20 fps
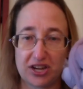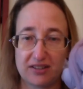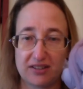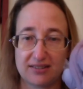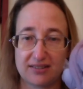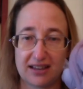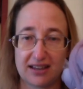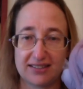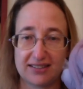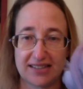
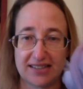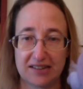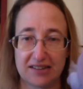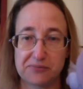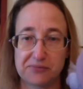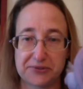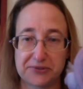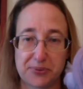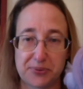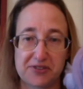as I
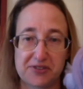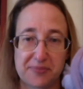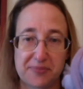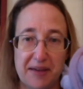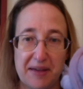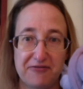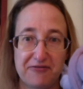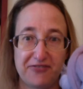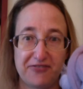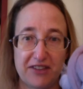said, was one of
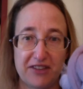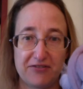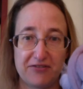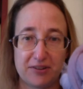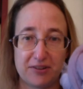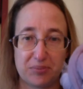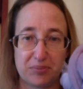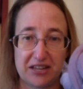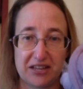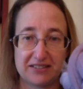my
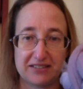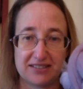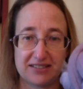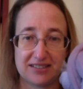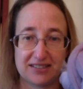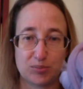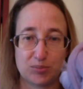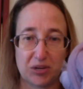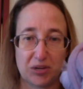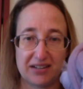favorite blends to
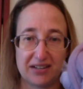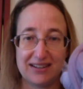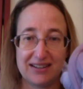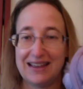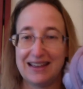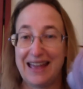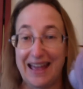spin.